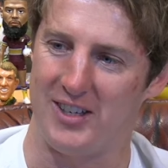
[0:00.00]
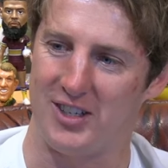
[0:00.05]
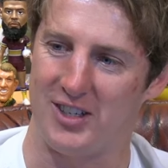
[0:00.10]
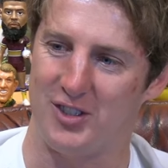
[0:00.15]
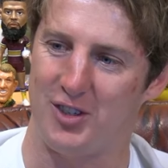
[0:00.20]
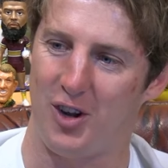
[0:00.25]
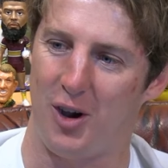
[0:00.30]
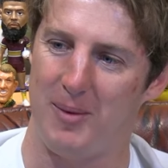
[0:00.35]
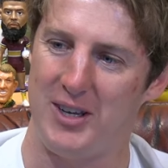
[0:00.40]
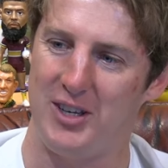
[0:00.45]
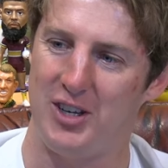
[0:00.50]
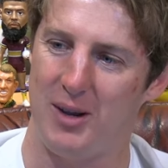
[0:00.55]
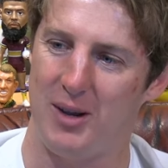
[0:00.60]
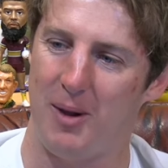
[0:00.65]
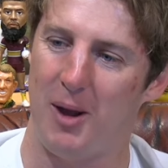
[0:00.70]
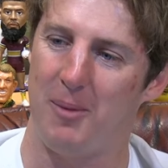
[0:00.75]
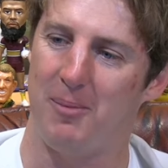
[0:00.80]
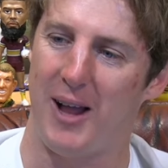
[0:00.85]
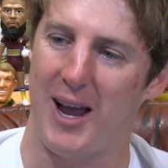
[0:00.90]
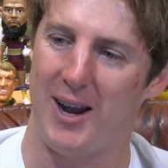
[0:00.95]
does Tommy
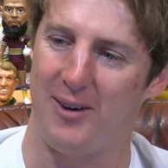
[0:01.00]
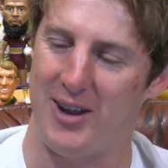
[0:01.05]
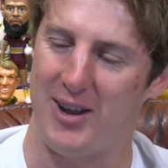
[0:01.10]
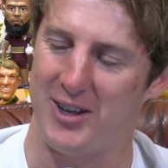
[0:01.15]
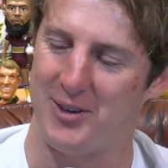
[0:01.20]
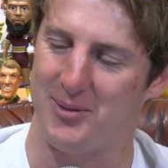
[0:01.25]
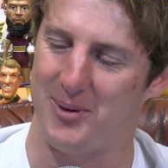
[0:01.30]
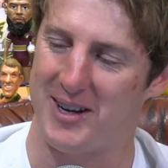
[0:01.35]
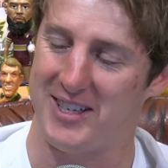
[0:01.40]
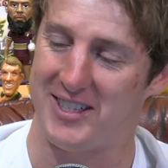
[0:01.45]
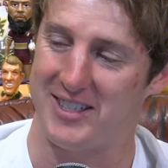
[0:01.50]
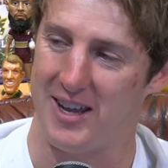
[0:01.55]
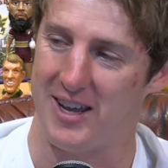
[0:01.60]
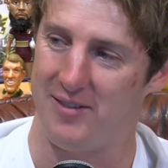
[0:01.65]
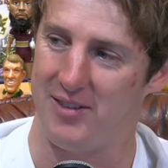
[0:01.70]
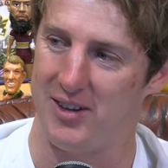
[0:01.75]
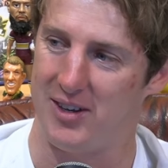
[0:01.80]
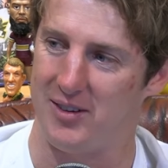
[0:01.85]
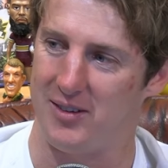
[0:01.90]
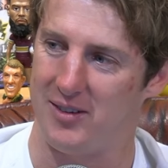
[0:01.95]
Turbo play around
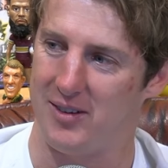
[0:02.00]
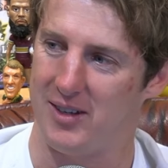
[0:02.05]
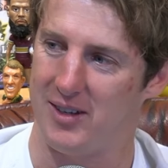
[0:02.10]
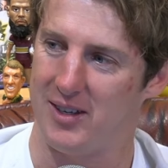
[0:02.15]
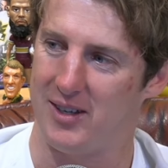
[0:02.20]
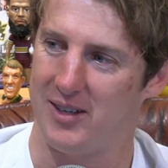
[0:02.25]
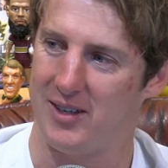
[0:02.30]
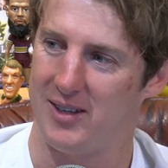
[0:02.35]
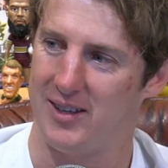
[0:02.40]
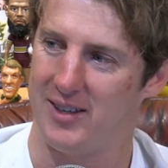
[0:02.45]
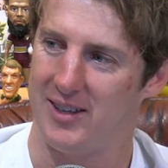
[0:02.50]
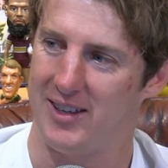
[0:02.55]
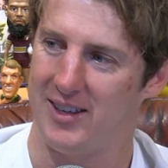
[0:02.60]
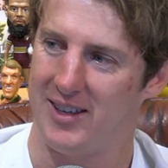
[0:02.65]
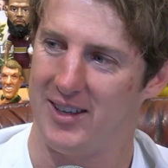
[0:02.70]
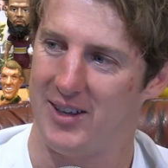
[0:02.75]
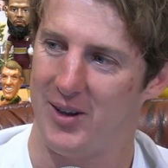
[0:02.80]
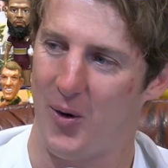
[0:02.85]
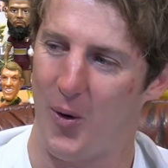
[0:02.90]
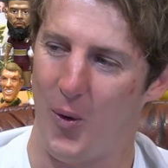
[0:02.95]
27?
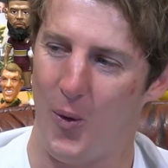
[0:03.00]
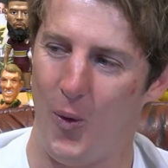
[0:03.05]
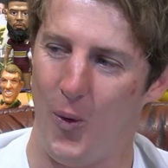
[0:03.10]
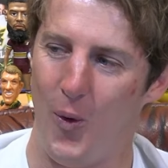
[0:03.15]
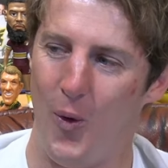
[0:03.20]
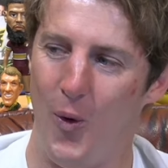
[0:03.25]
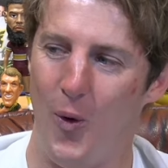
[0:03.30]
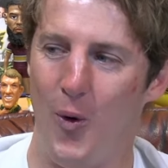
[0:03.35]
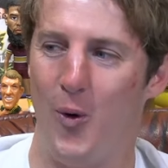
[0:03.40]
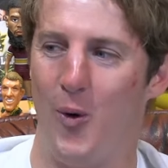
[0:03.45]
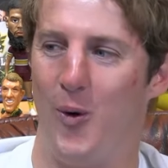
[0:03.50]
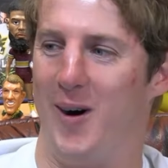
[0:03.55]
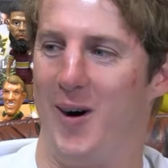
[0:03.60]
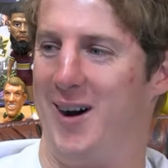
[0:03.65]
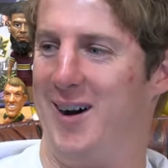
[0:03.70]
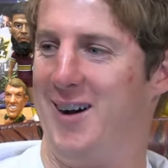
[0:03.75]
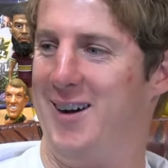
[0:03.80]
Ooh.